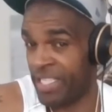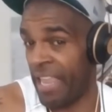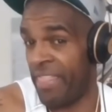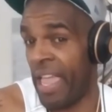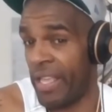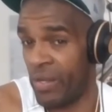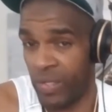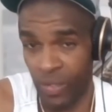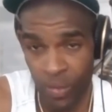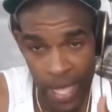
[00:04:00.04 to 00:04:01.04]
say thank you
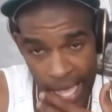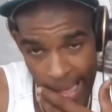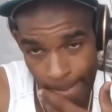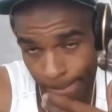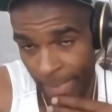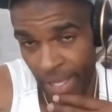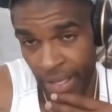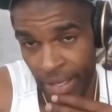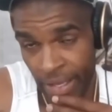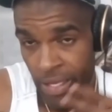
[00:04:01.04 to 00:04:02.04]
to
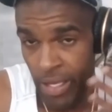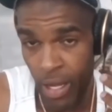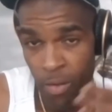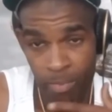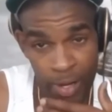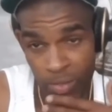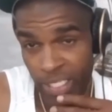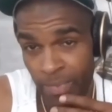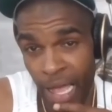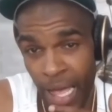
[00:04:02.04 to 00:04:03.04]

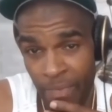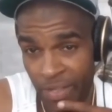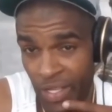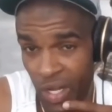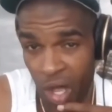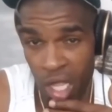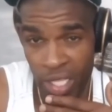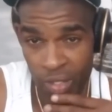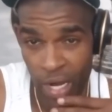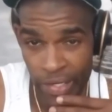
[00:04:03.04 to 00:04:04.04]
Posey's mom for the call and
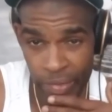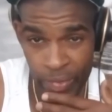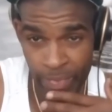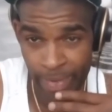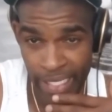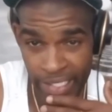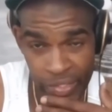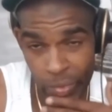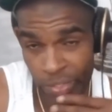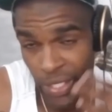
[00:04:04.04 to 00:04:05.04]
trying to do what's best as
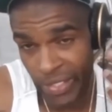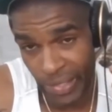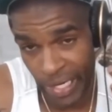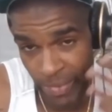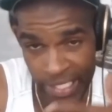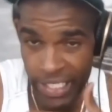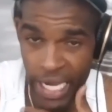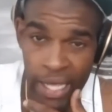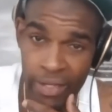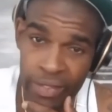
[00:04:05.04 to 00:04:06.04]
two adults trying to raise a
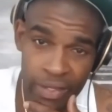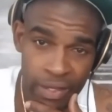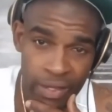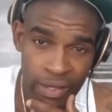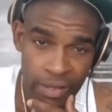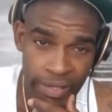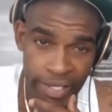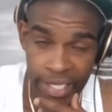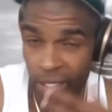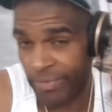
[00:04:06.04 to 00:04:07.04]
child.
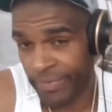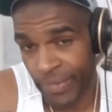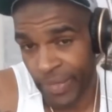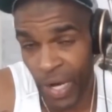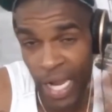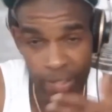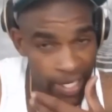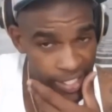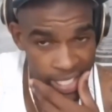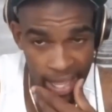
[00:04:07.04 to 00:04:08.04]
We're trying to
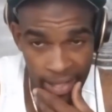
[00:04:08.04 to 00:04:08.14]
raise a child.